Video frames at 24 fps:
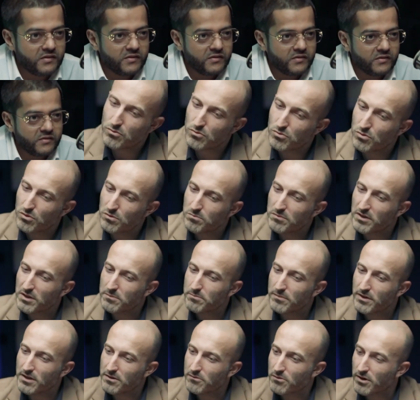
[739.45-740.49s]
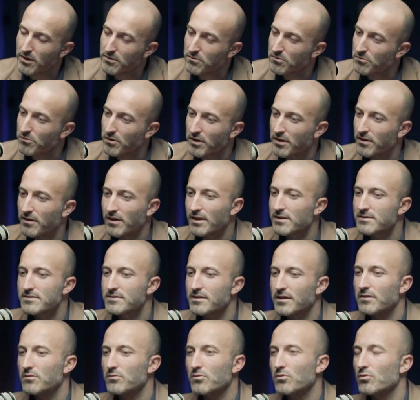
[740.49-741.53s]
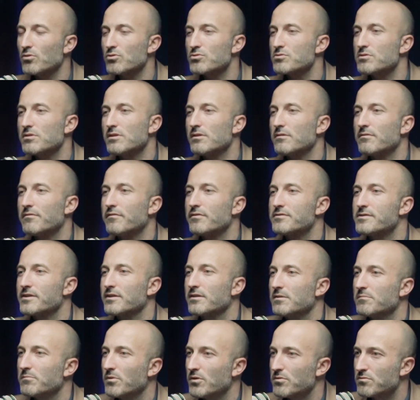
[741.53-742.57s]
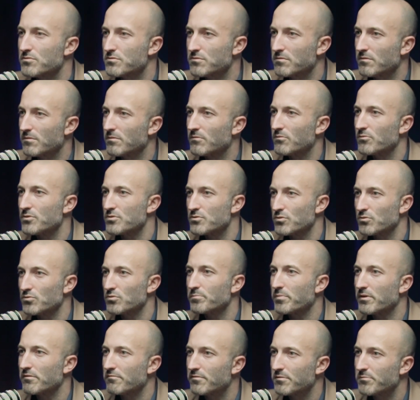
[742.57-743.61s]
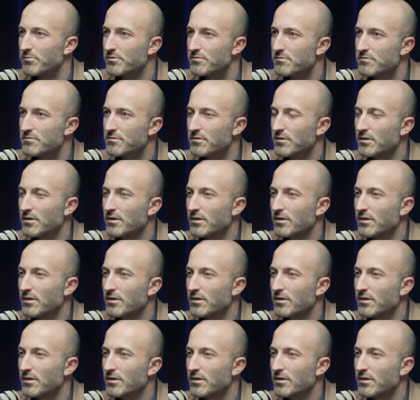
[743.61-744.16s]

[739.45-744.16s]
You don't make money right away. Let's say you close deal second month with a good performance.